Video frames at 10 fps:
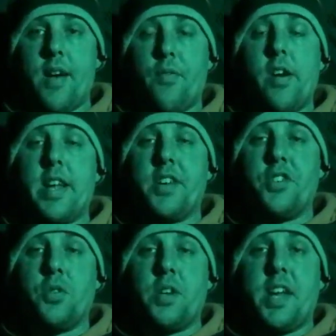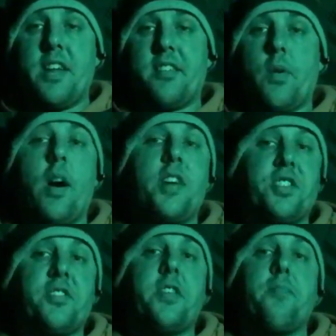Really enjoyed it, so I
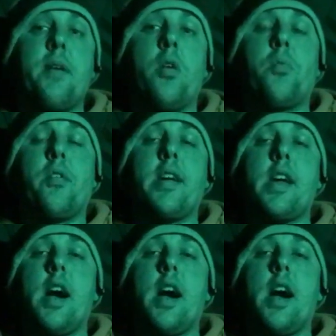just did Melbury.